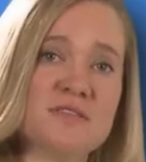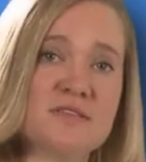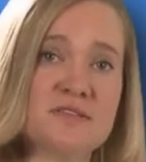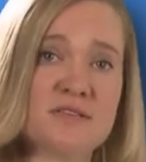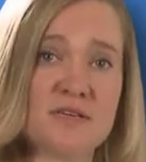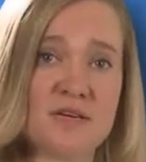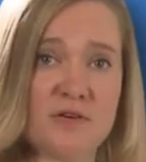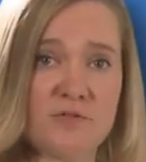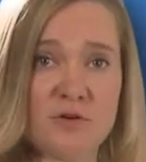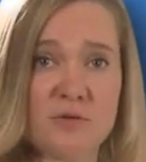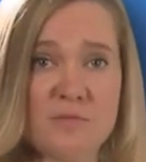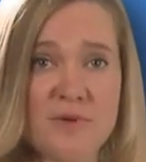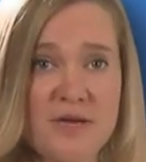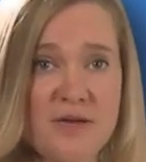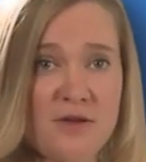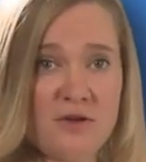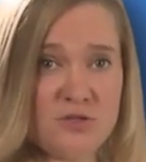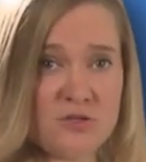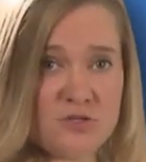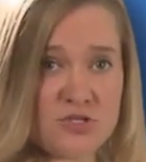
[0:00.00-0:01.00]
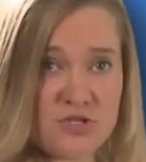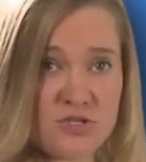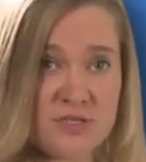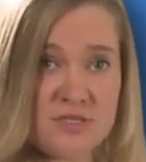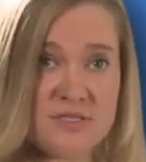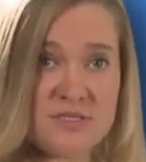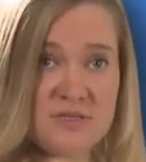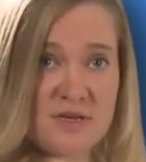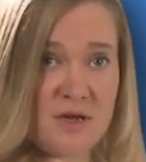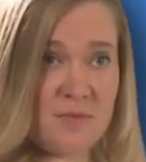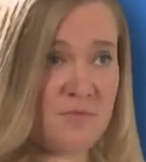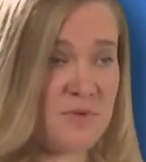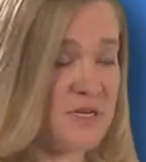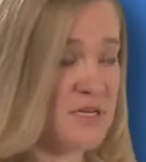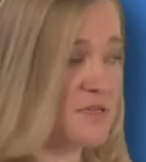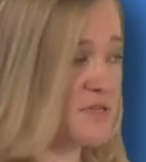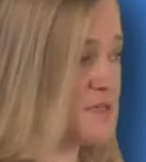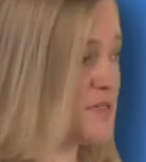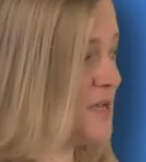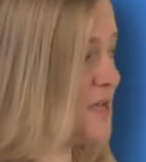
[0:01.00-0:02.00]
it is covered by all insurance
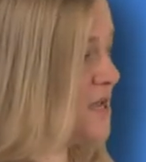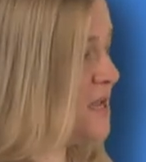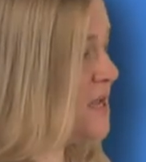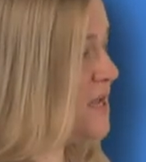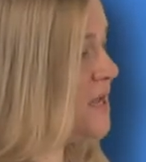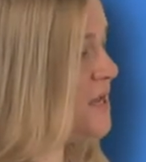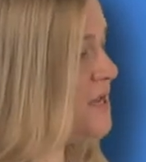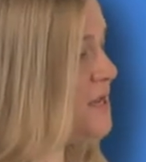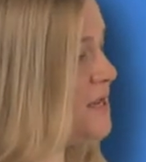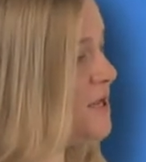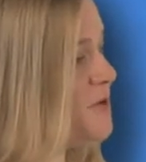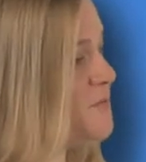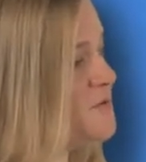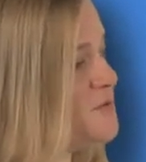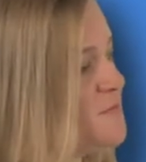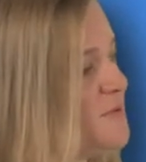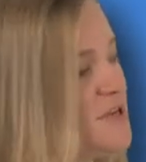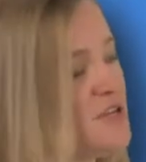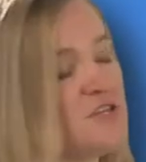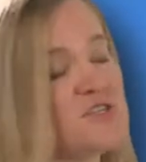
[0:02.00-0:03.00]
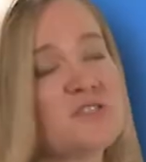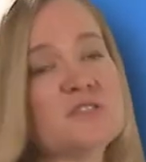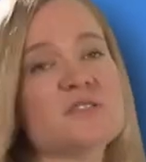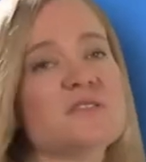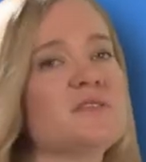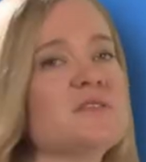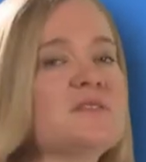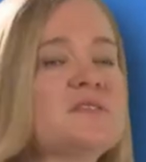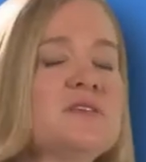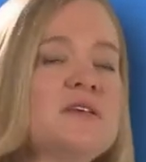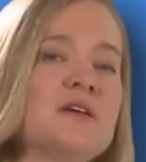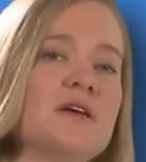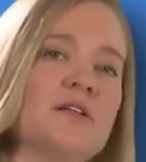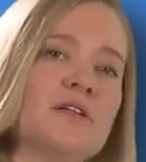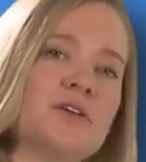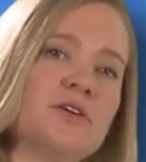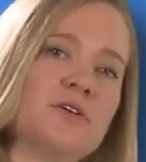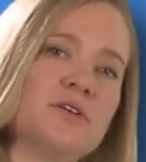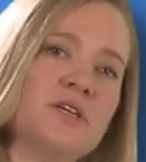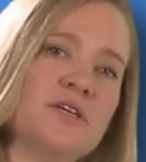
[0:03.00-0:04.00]
companies, and it helps patients see
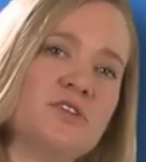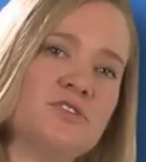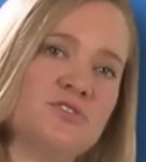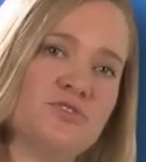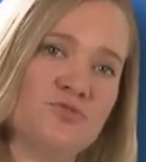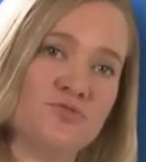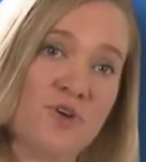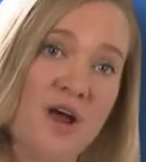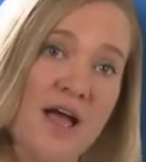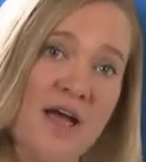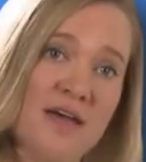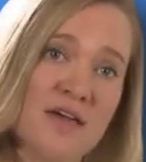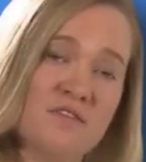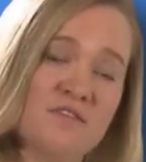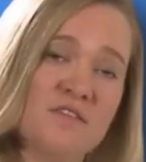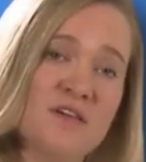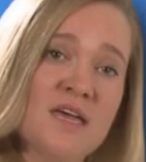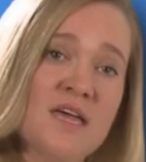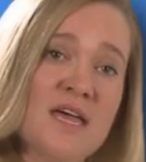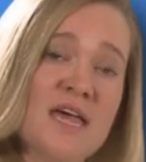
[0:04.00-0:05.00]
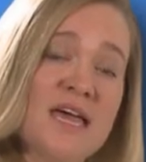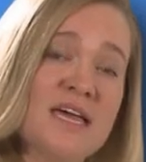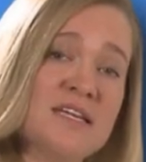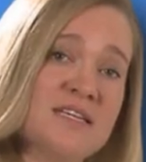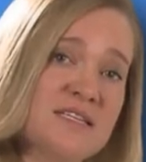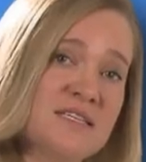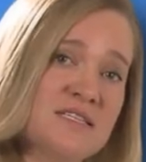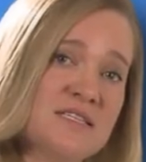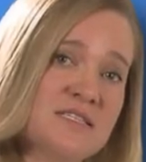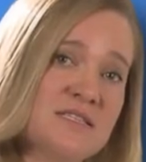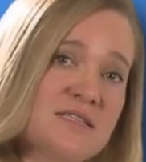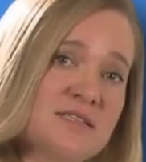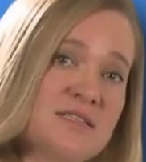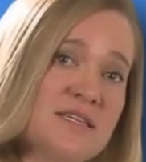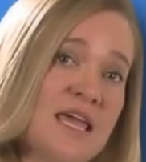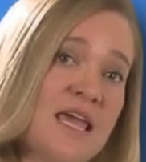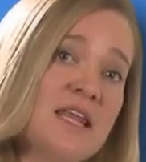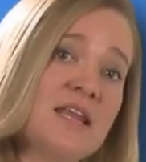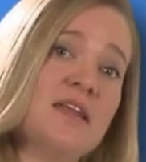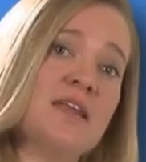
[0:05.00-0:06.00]
clearly to drive at
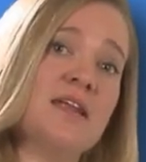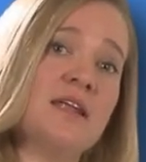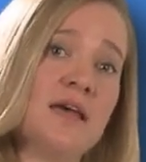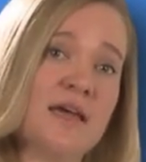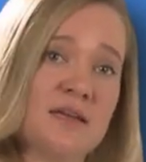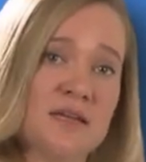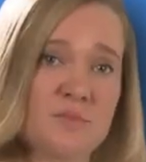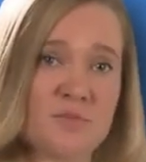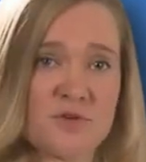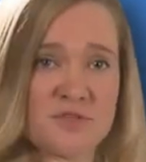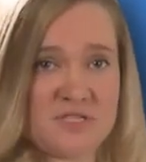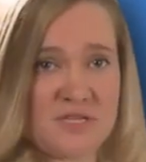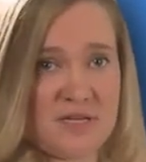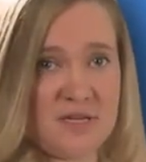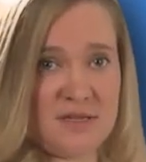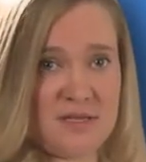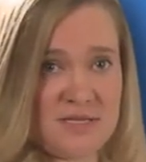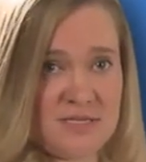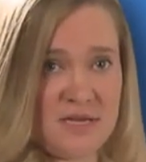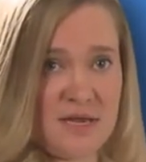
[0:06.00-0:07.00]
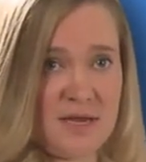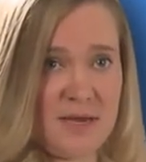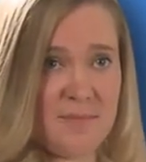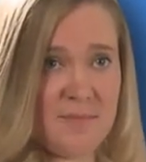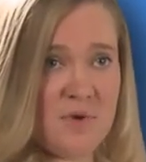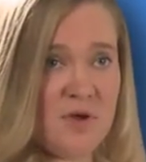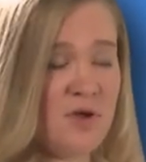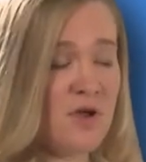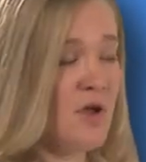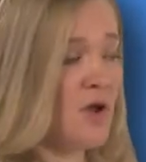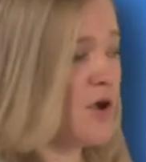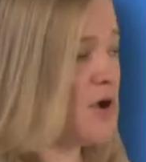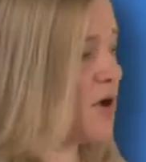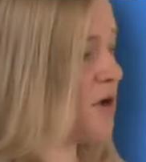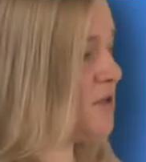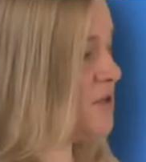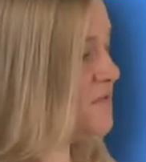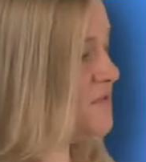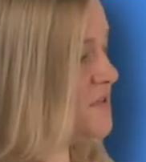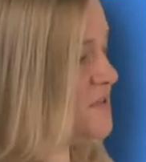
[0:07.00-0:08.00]
distance 80 to 90% of the time.
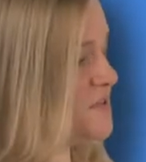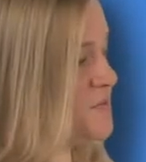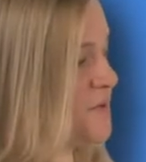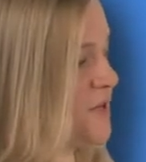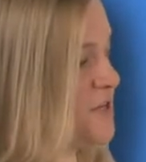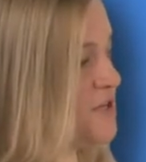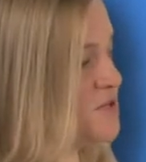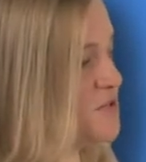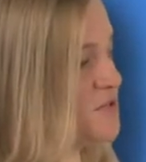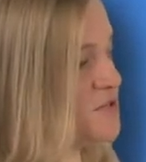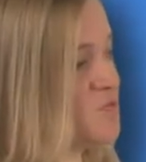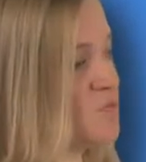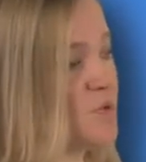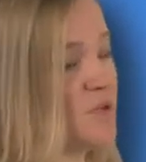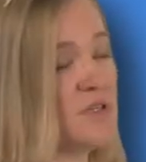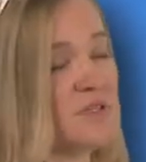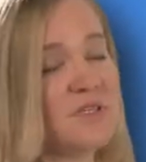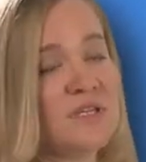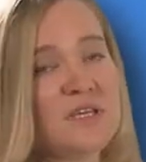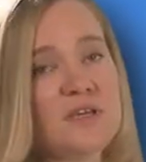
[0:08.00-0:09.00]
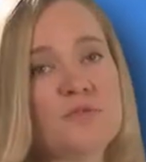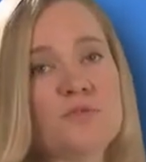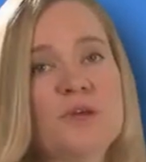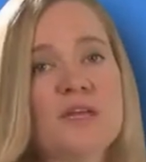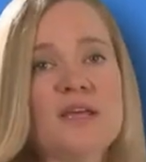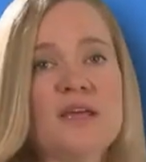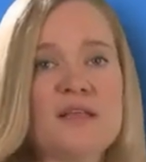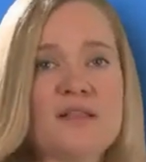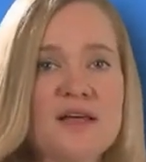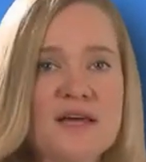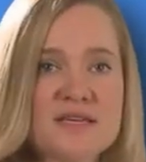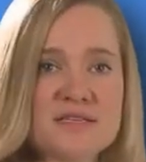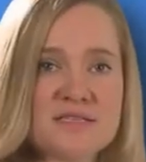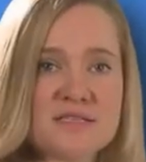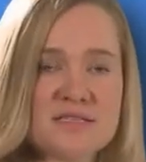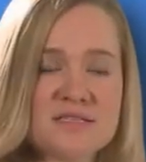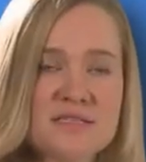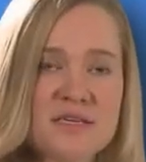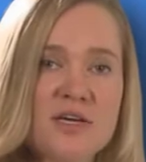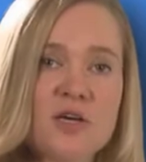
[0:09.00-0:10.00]
All of these patients will need reading
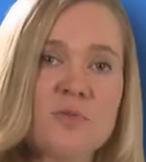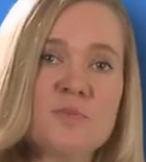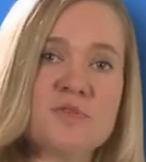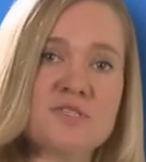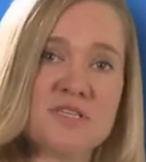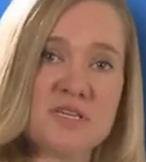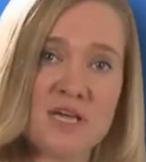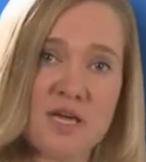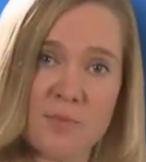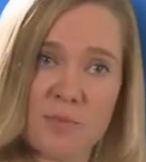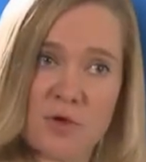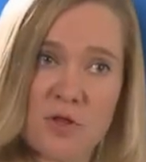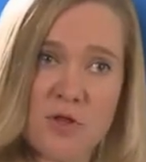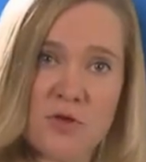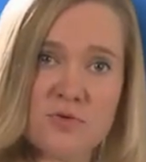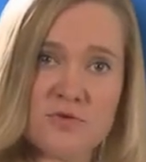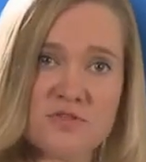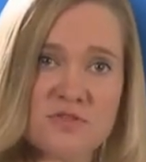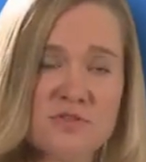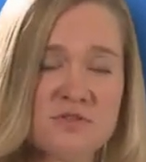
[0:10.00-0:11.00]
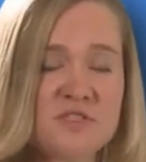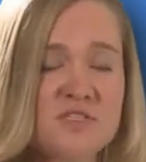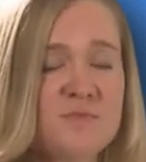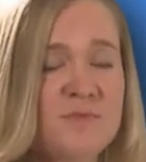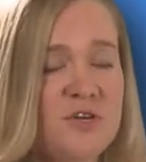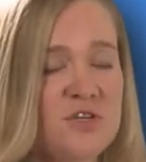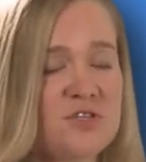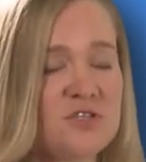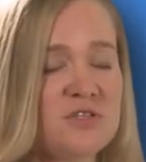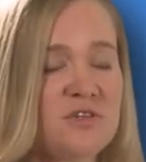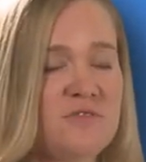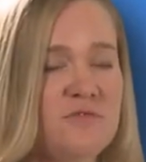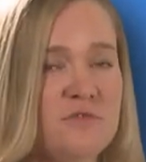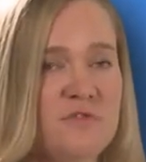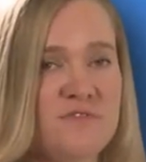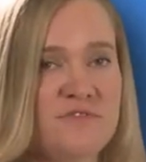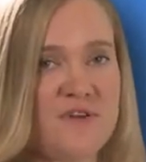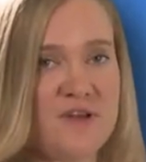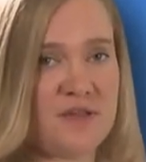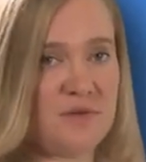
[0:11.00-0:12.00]
glasses to help see up close, and especially
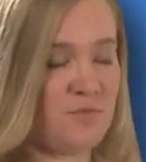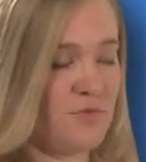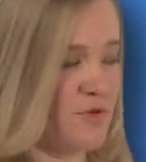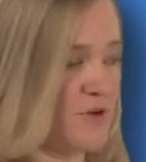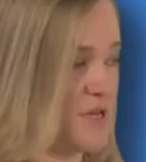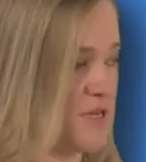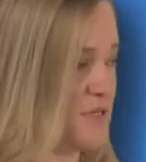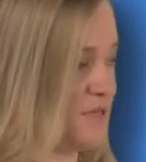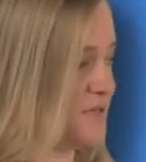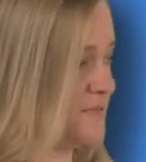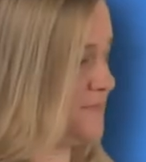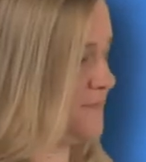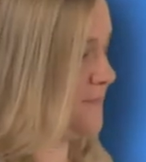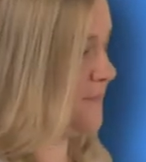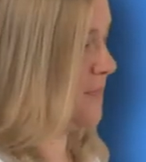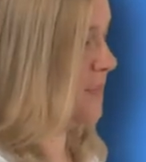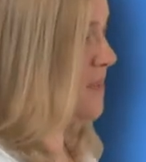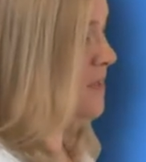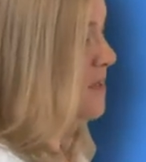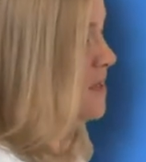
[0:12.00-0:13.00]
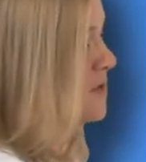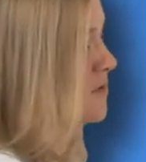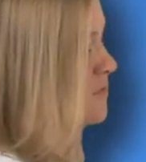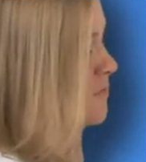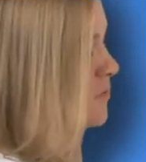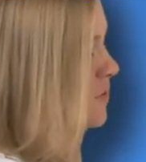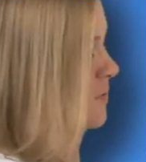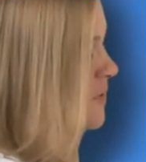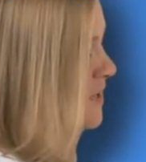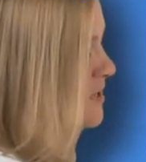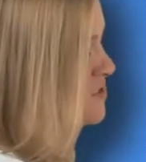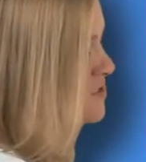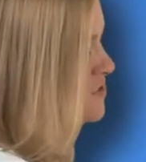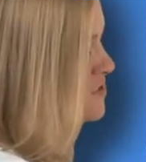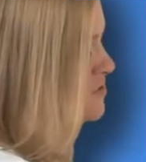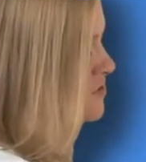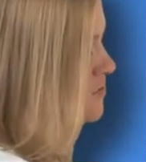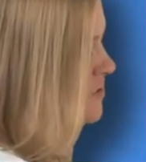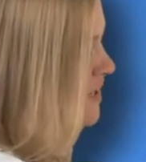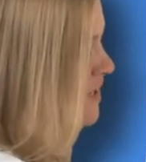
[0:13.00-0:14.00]
for fine print. For
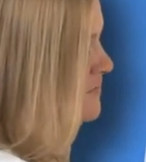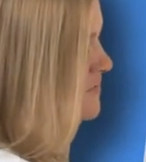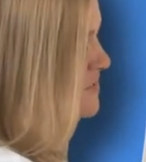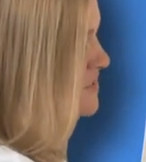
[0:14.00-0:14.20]
patients who have